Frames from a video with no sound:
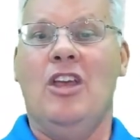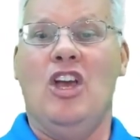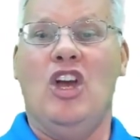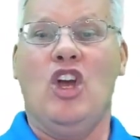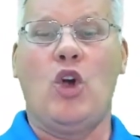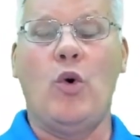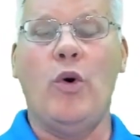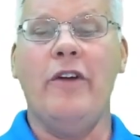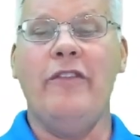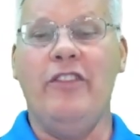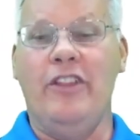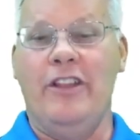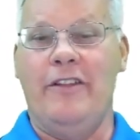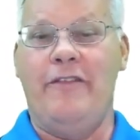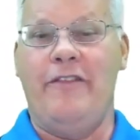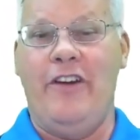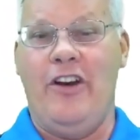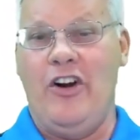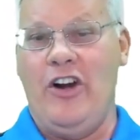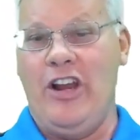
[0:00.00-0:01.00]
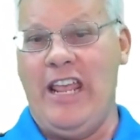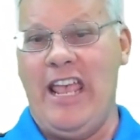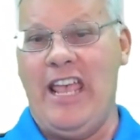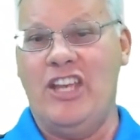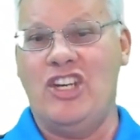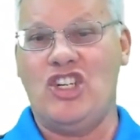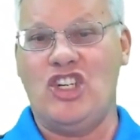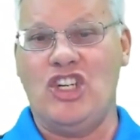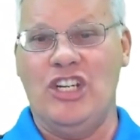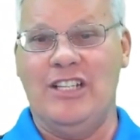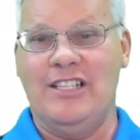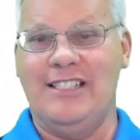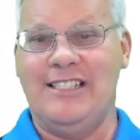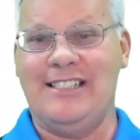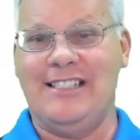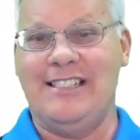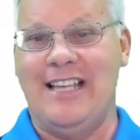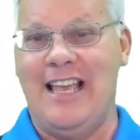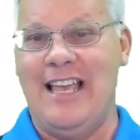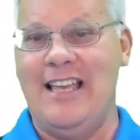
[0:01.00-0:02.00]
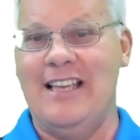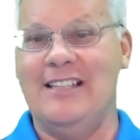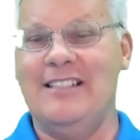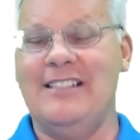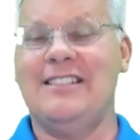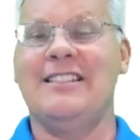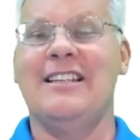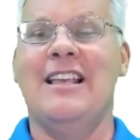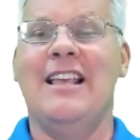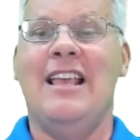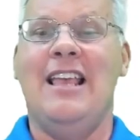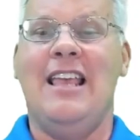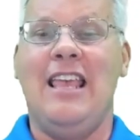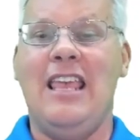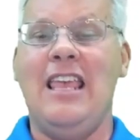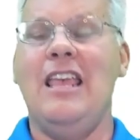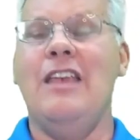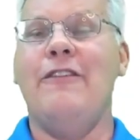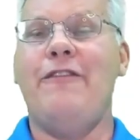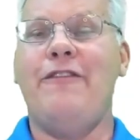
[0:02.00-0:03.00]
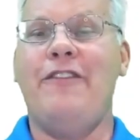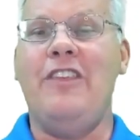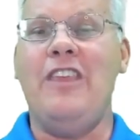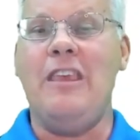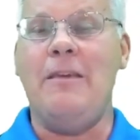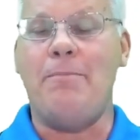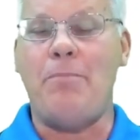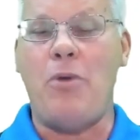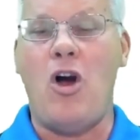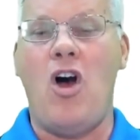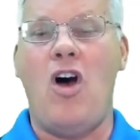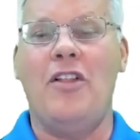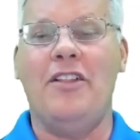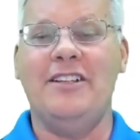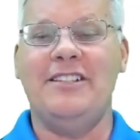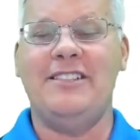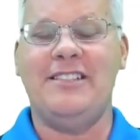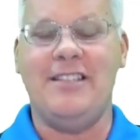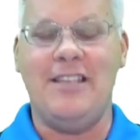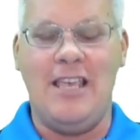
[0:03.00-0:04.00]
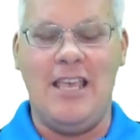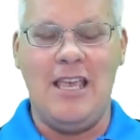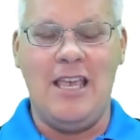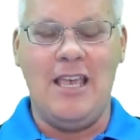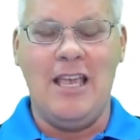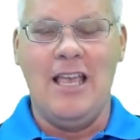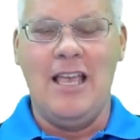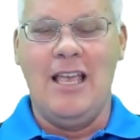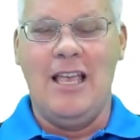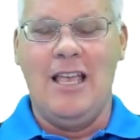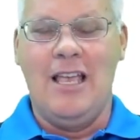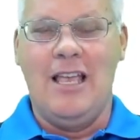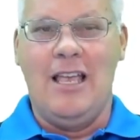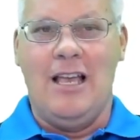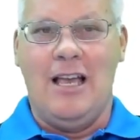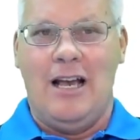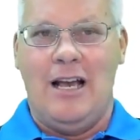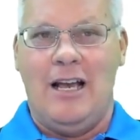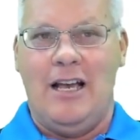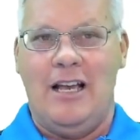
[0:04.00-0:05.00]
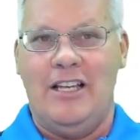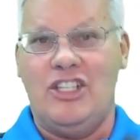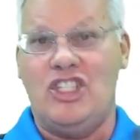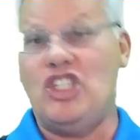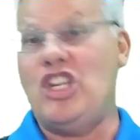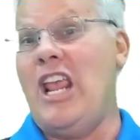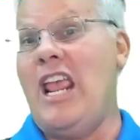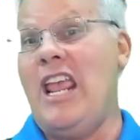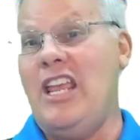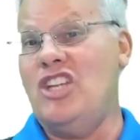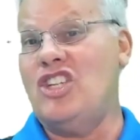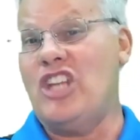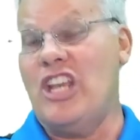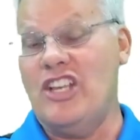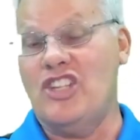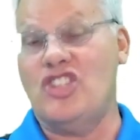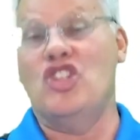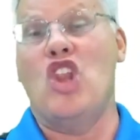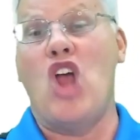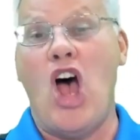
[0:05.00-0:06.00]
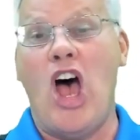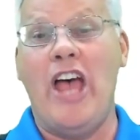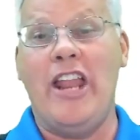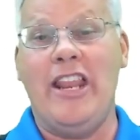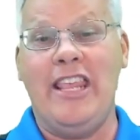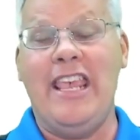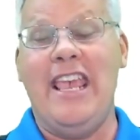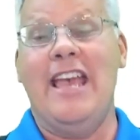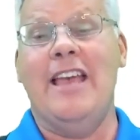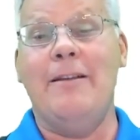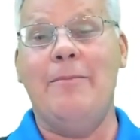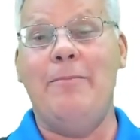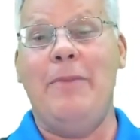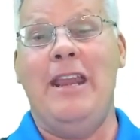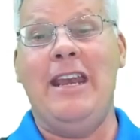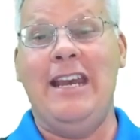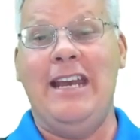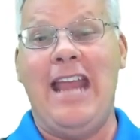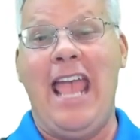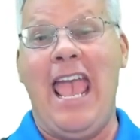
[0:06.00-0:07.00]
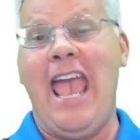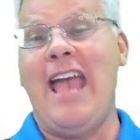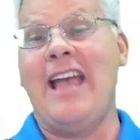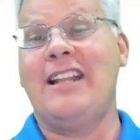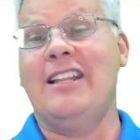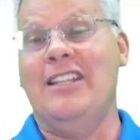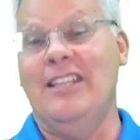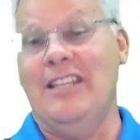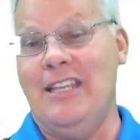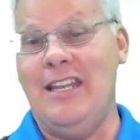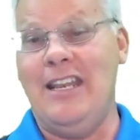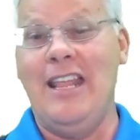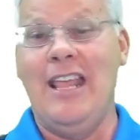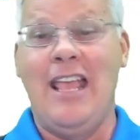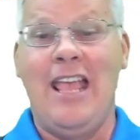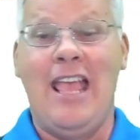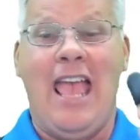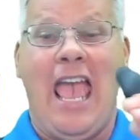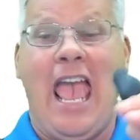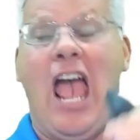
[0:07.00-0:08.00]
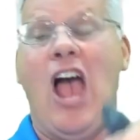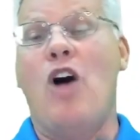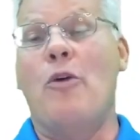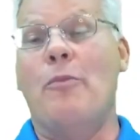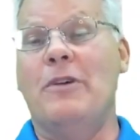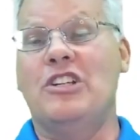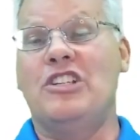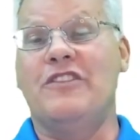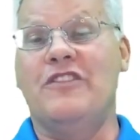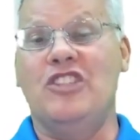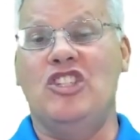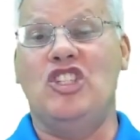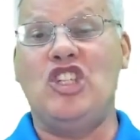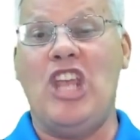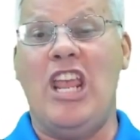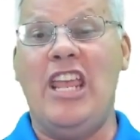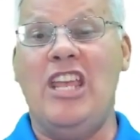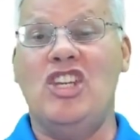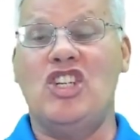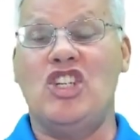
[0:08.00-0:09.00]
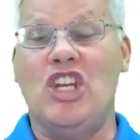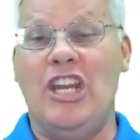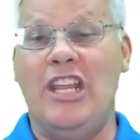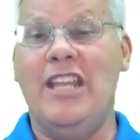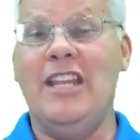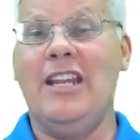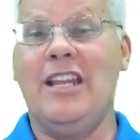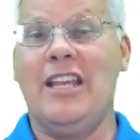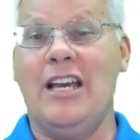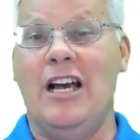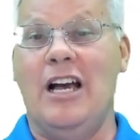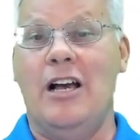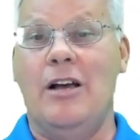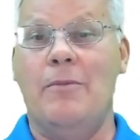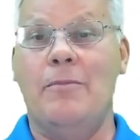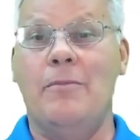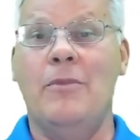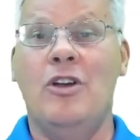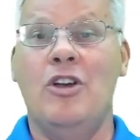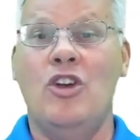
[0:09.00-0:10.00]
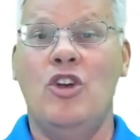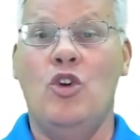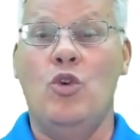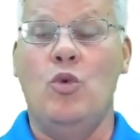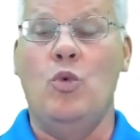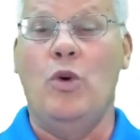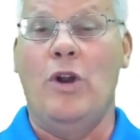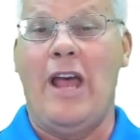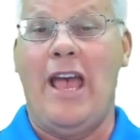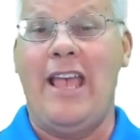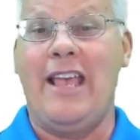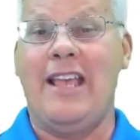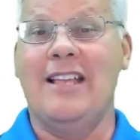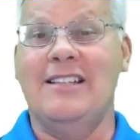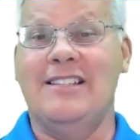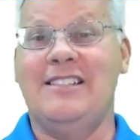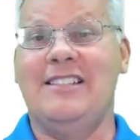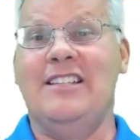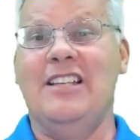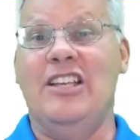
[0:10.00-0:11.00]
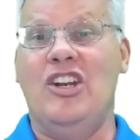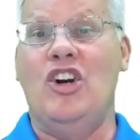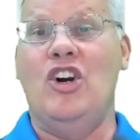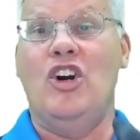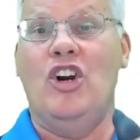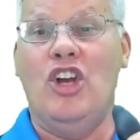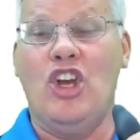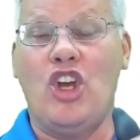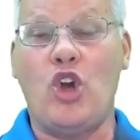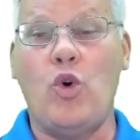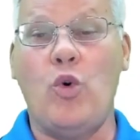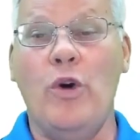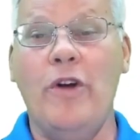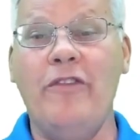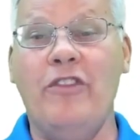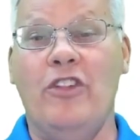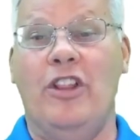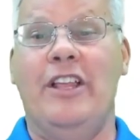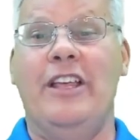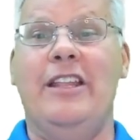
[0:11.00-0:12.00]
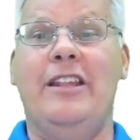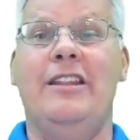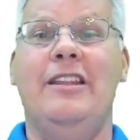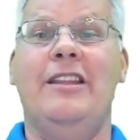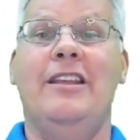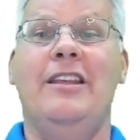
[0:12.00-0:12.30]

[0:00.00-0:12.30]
Equivalent variation says, if the policy change has not yet been enacted, how much of a change in income would I consider equivalent